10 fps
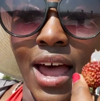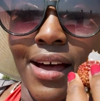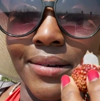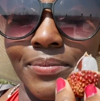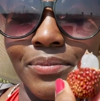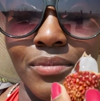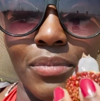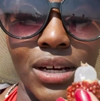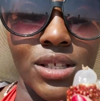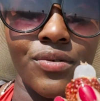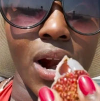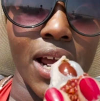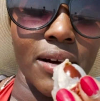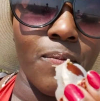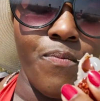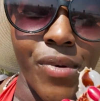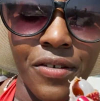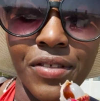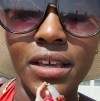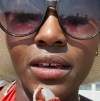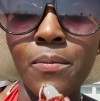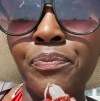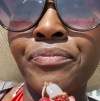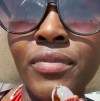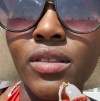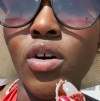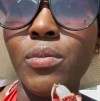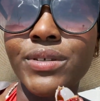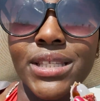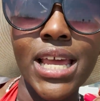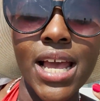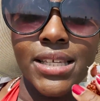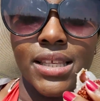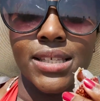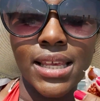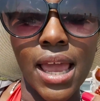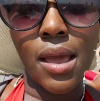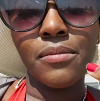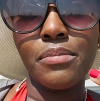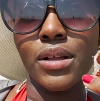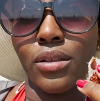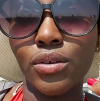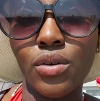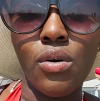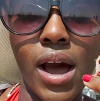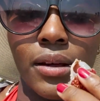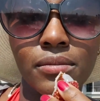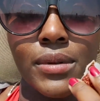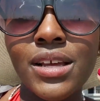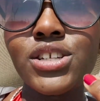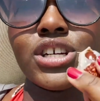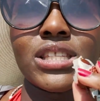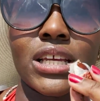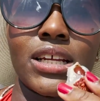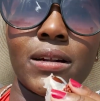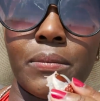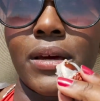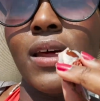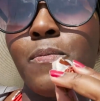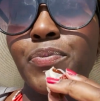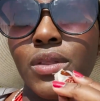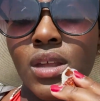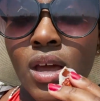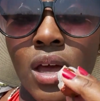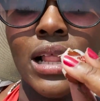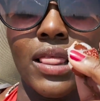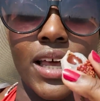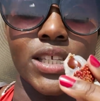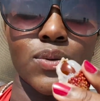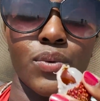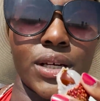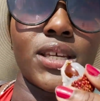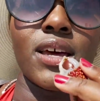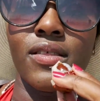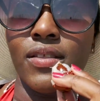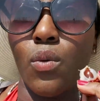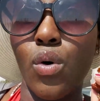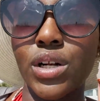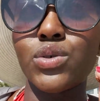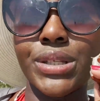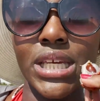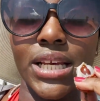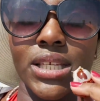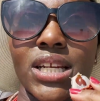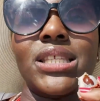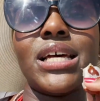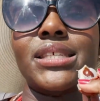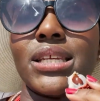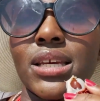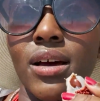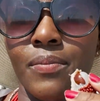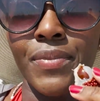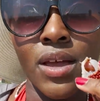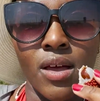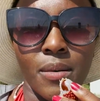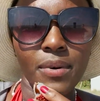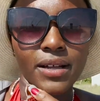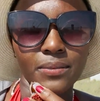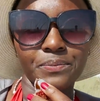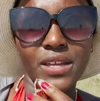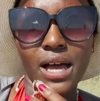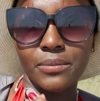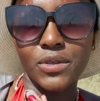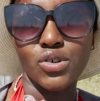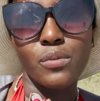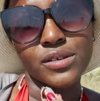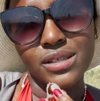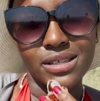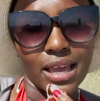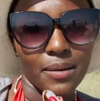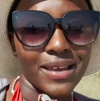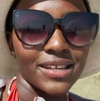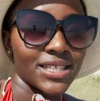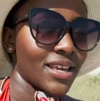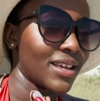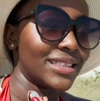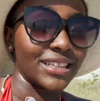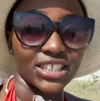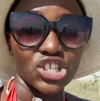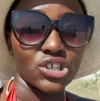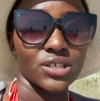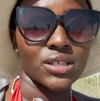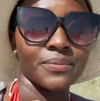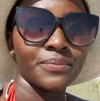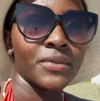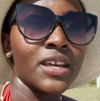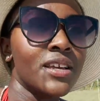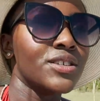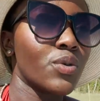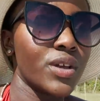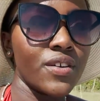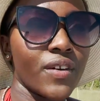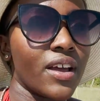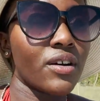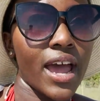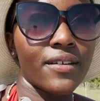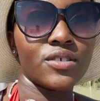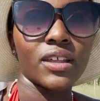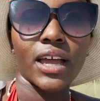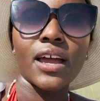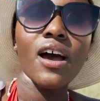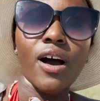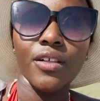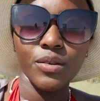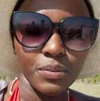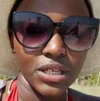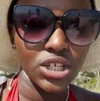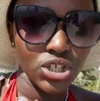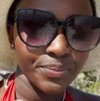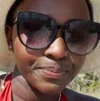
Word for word: um, but it's fine I think they almost taste the same but not quite just a little bit less sweet than the ones we tasted in Tanzania but yeah it's almost the same and it's delicious so we've arrived to the other beach.